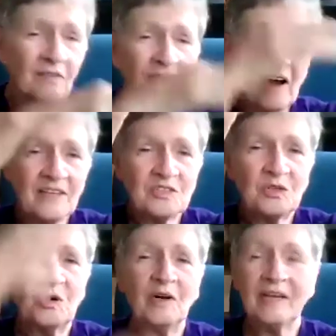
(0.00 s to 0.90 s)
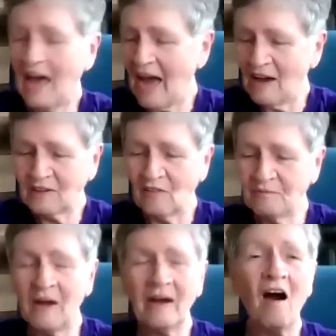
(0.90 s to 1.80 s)
vines, growing out
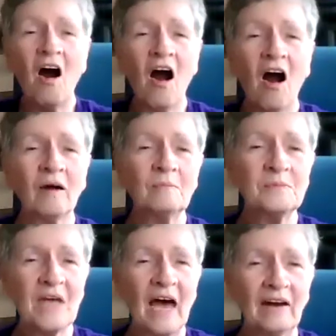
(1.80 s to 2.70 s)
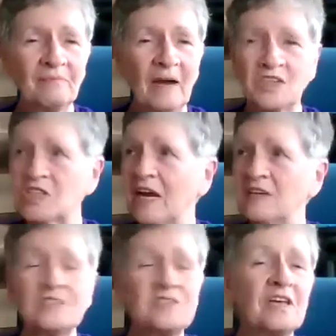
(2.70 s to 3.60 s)
of my arms, out of my
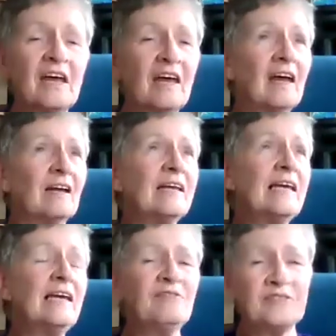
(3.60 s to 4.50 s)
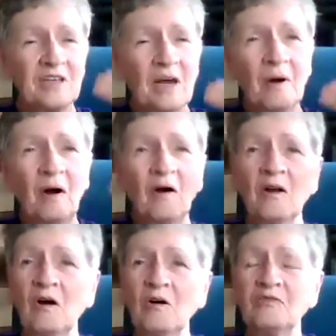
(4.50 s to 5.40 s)
chest, leaves come
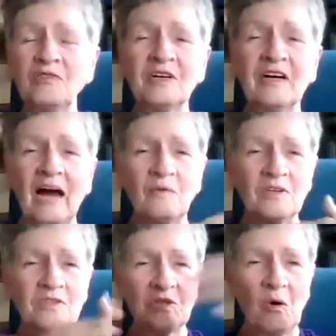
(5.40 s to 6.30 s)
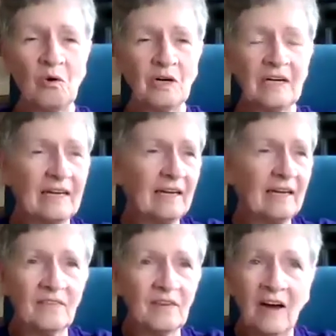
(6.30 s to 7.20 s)
all over. I was
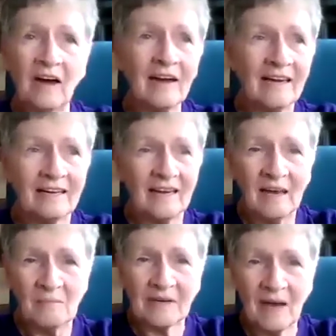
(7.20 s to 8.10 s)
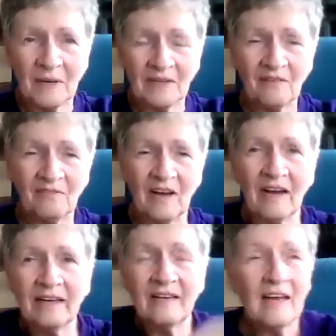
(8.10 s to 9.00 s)
totally the vine, becoming the
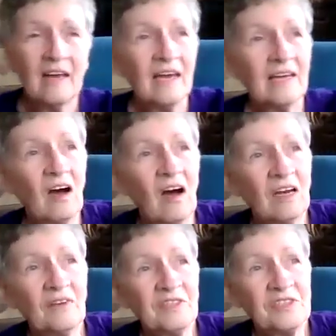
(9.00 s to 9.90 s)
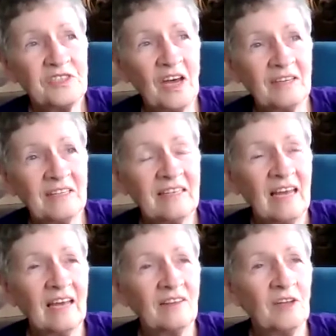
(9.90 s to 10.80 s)
vine. And all of a sudden,
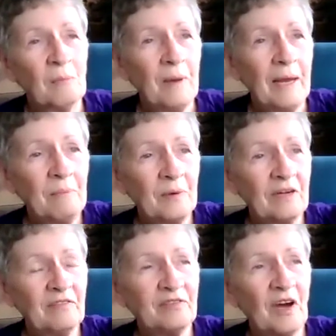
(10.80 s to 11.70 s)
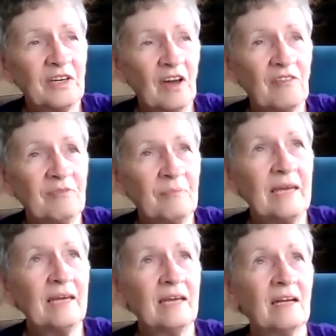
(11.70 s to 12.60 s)
the people in front of
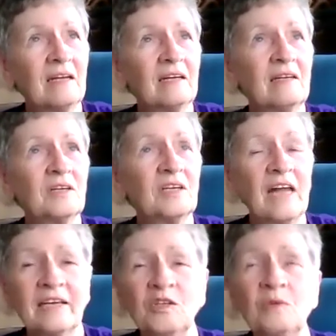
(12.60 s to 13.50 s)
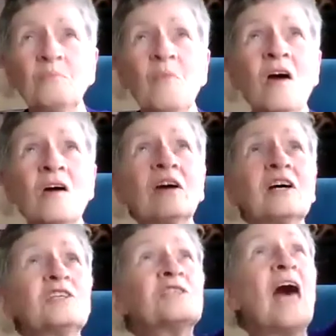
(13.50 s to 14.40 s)
me looked like
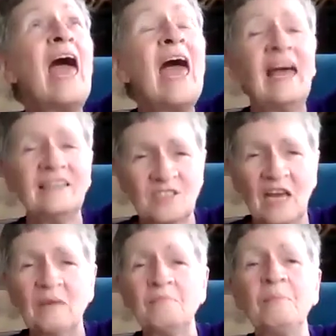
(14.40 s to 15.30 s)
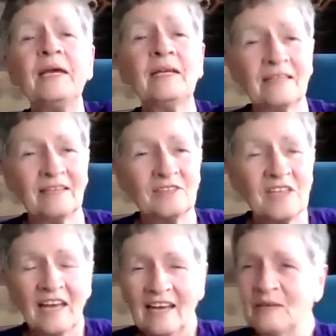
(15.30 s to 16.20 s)
humongous ants and
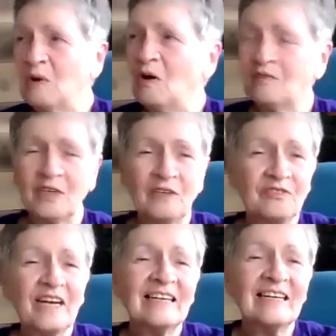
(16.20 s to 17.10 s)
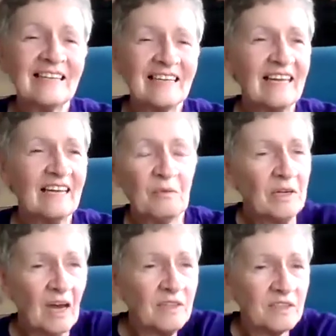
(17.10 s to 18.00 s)
beetles. They were all very friendly. They
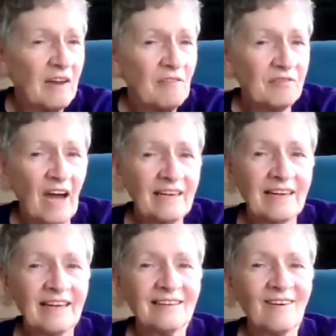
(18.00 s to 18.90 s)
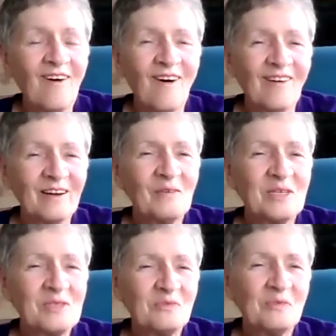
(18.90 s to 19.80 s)
were not frightening at all. It
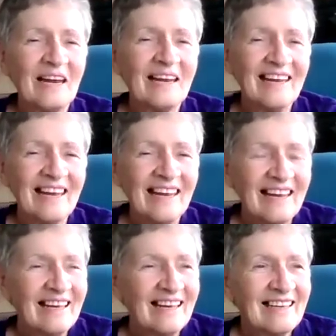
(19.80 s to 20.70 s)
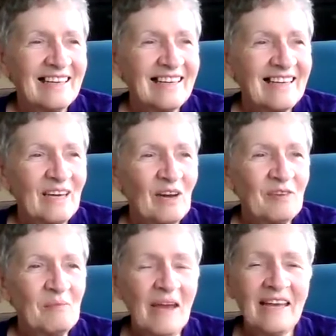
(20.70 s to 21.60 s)
was really kind
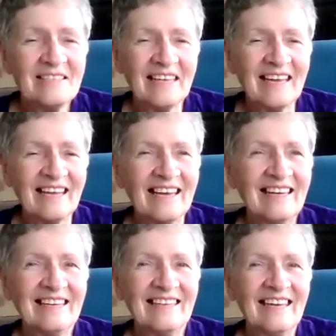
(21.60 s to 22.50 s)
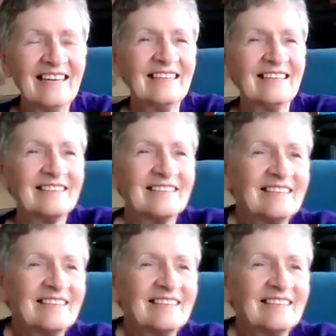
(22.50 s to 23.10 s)
of amazing. And